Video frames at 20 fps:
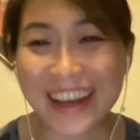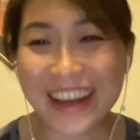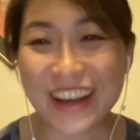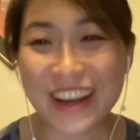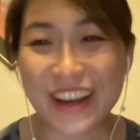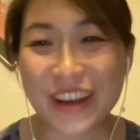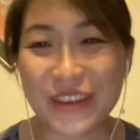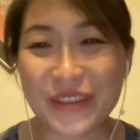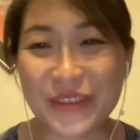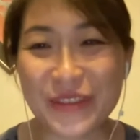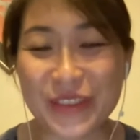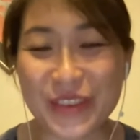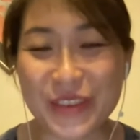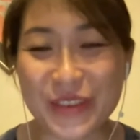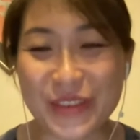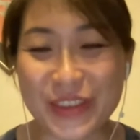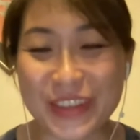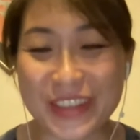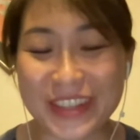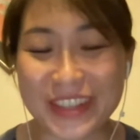It
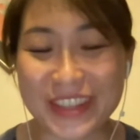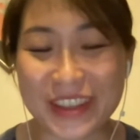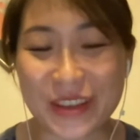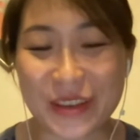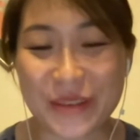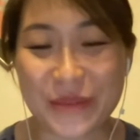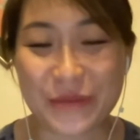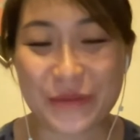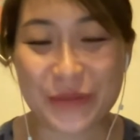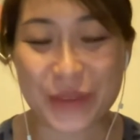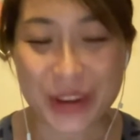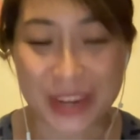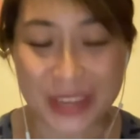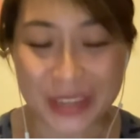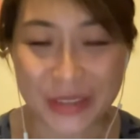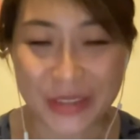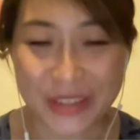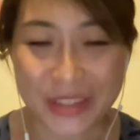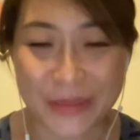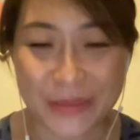was a very
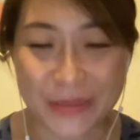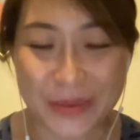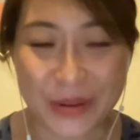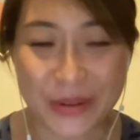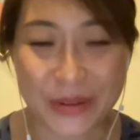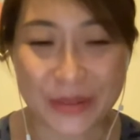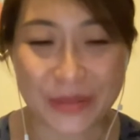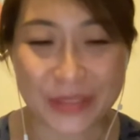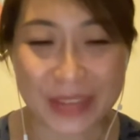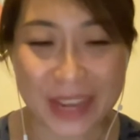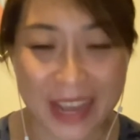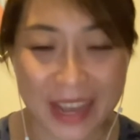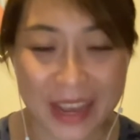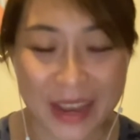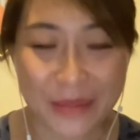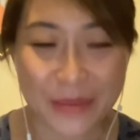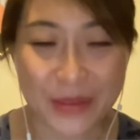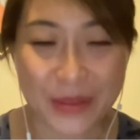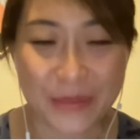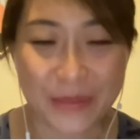interesting period of
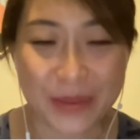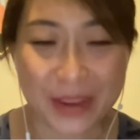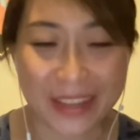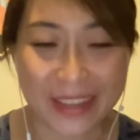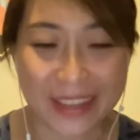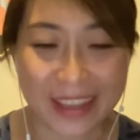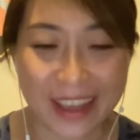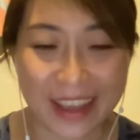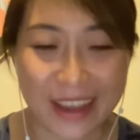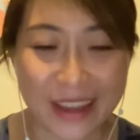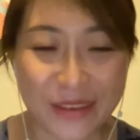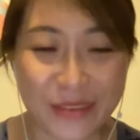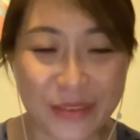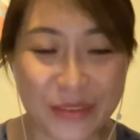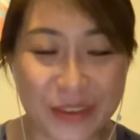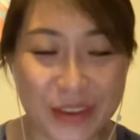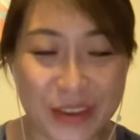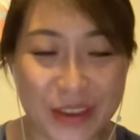time in my life